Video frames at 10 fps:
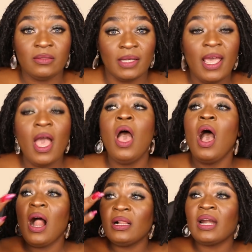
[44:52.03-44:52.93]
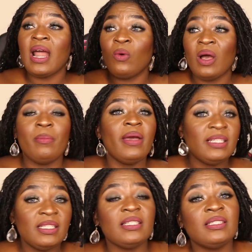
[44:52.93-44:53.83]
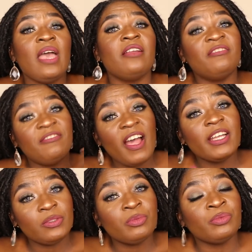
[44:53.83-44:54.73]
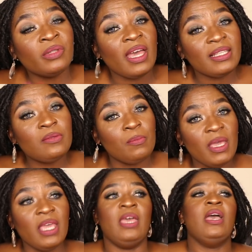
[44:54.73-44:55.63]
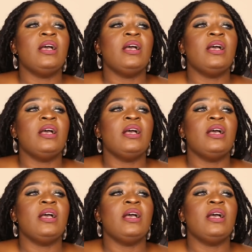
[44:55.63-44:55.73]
Okay, I'll cry, wipe my tears, and fight. But that's me.